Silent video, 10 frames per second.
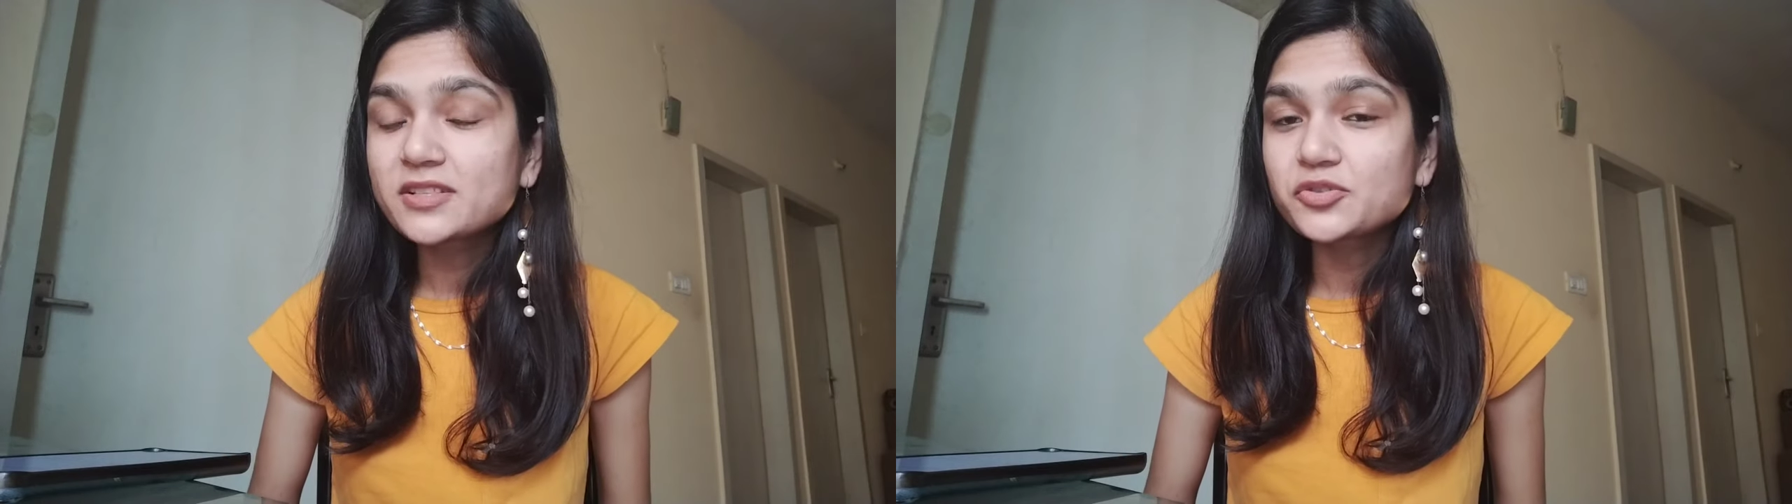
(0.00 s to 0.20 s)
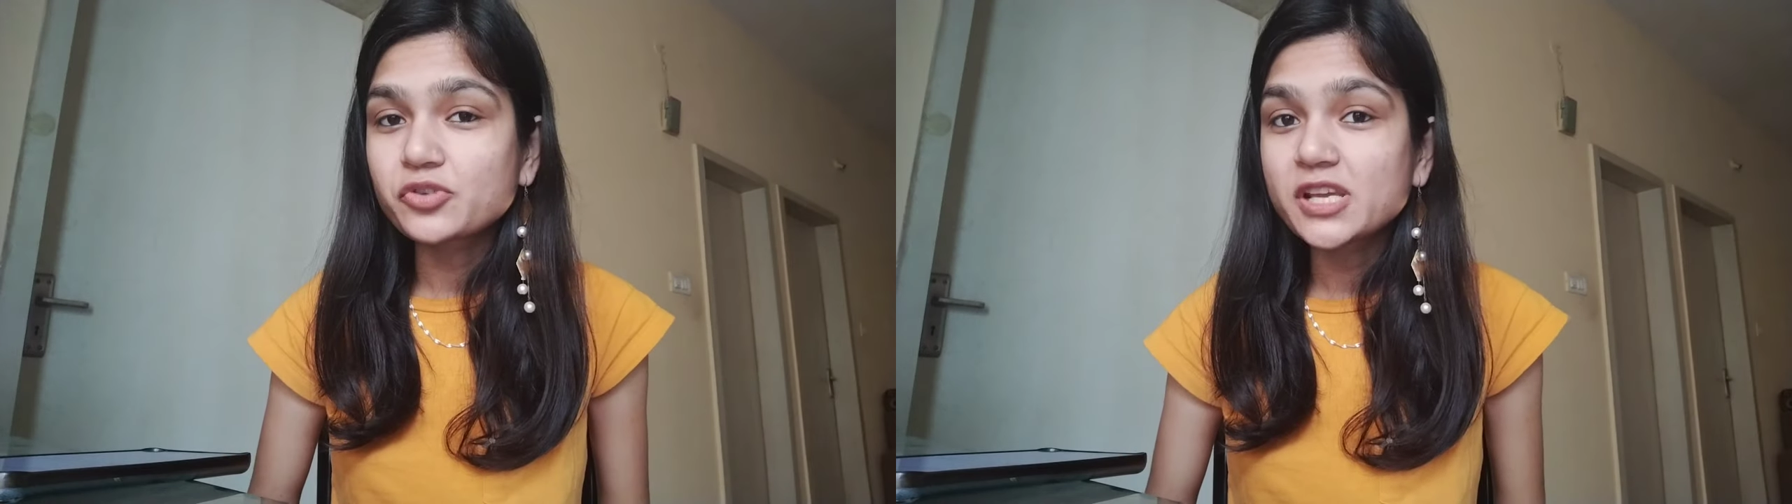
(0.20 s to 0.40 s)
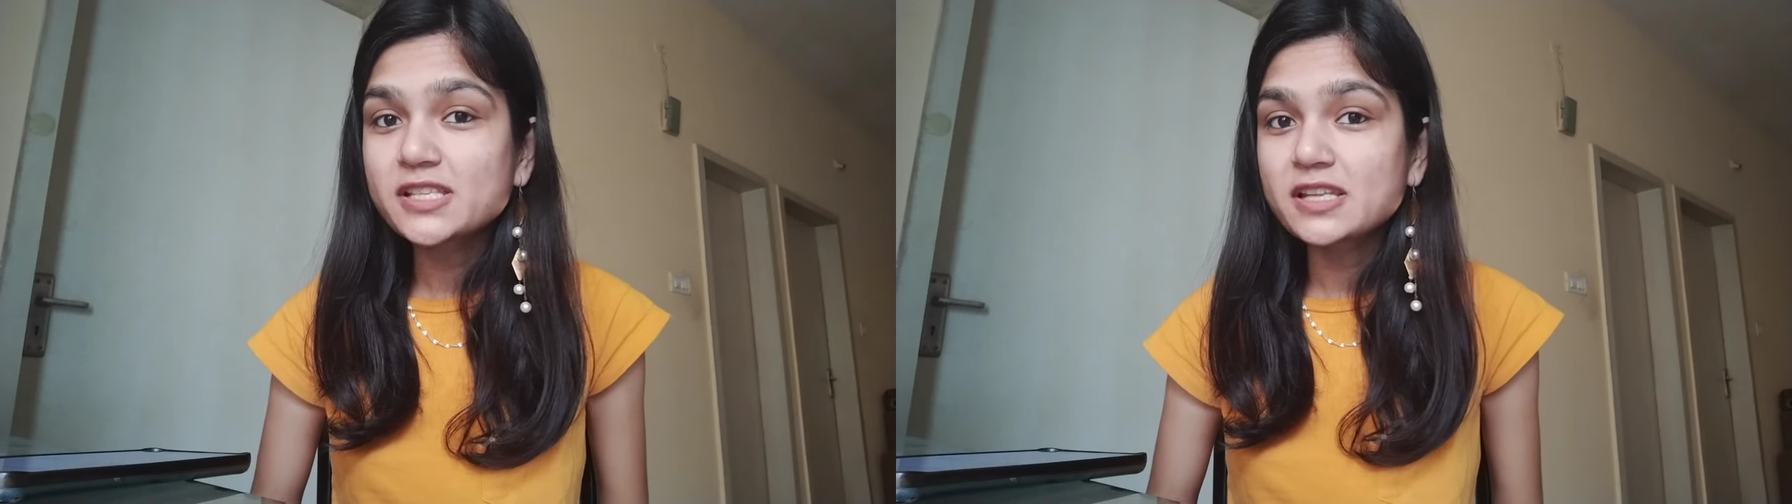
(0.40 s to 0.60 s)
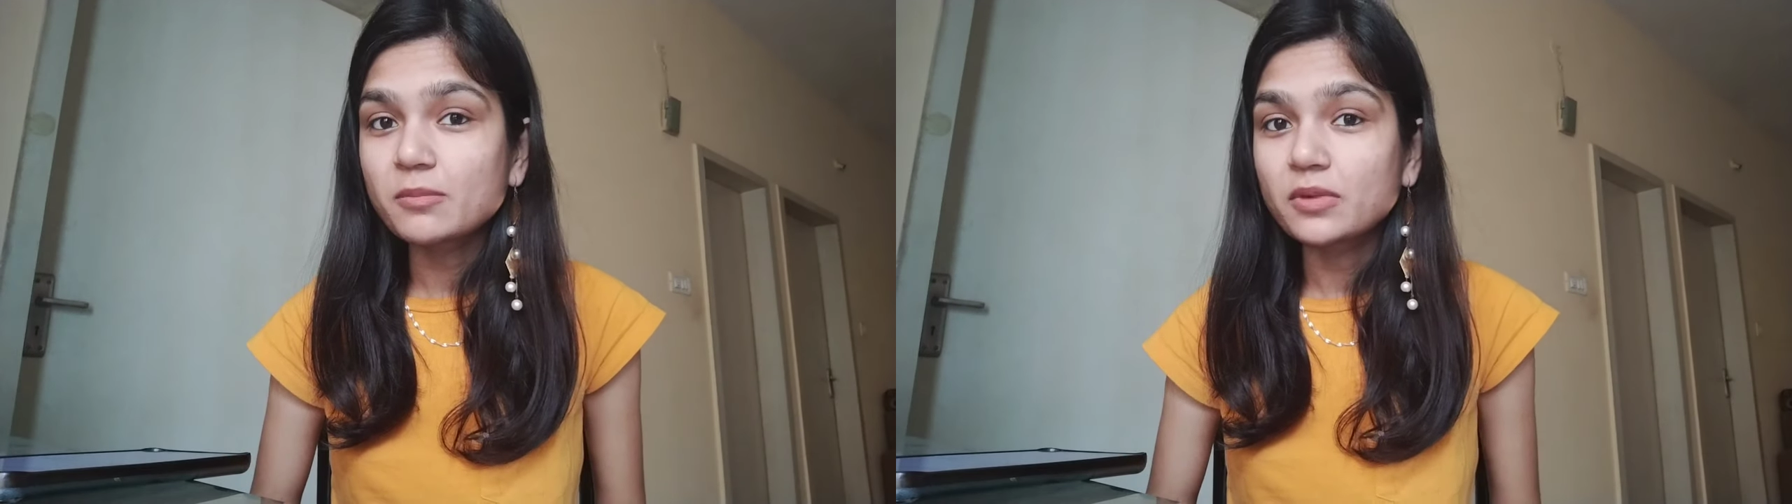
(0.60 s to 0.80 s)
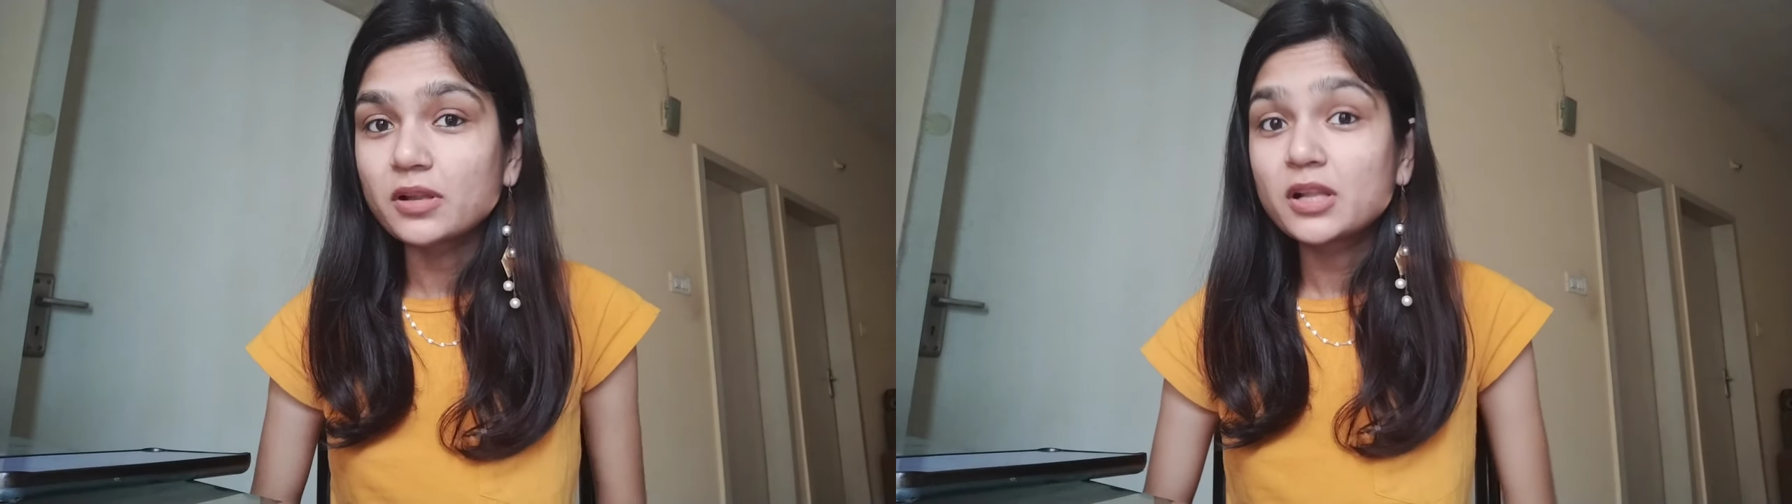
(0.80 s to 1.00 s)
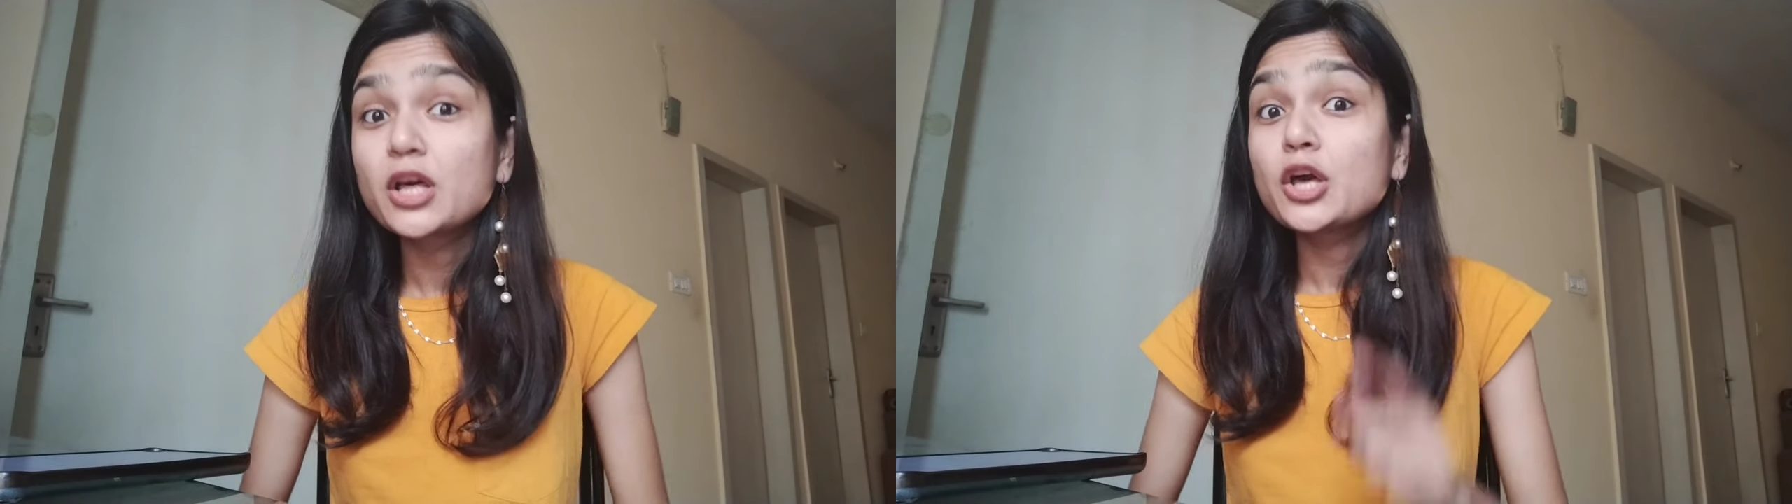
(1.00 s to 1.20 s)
is reasonable.